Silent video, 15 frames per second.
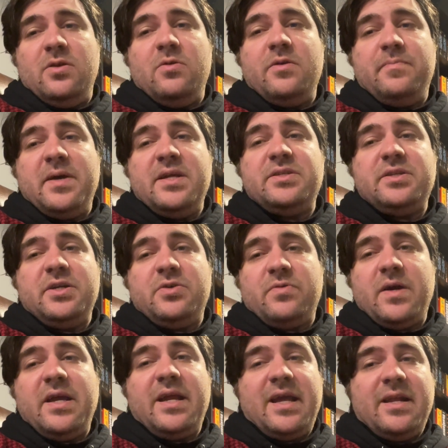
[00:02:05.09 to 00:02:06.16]
You could basically
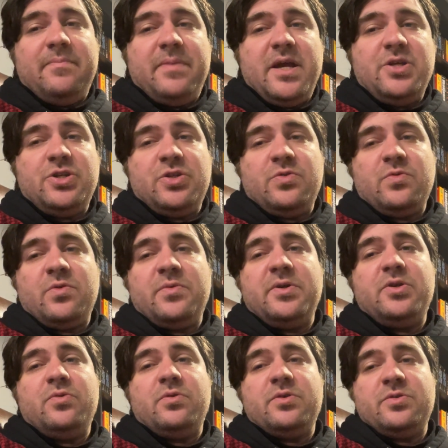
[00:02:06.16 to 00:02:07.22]
create animation through
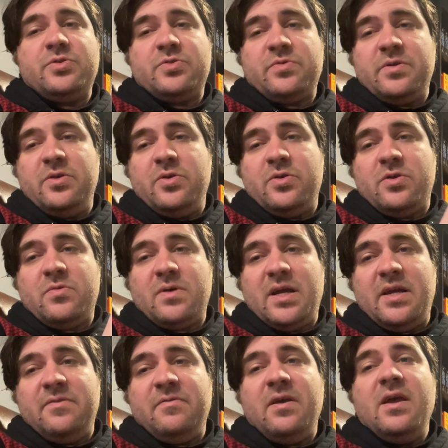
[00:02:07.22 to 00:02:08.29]
it. You could
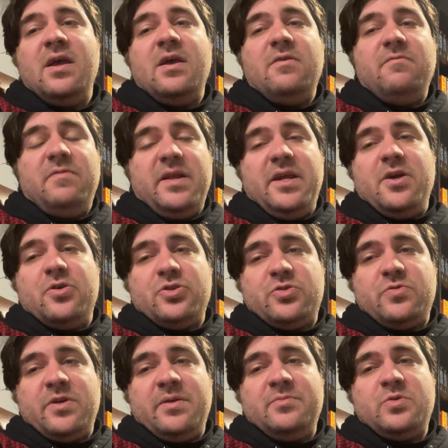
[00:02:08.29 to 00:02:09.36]
create video
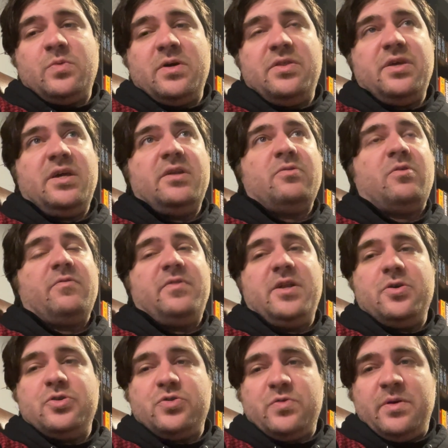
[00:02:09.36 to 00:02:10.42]
streams with it, or
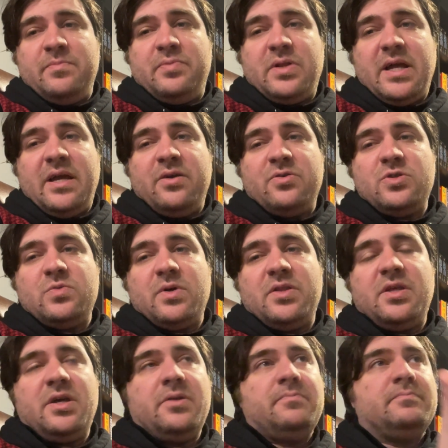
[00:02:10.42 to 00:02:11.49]
video stream players
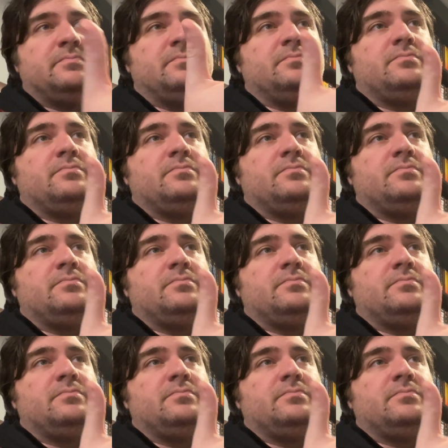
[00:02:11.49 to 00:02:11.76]
with it.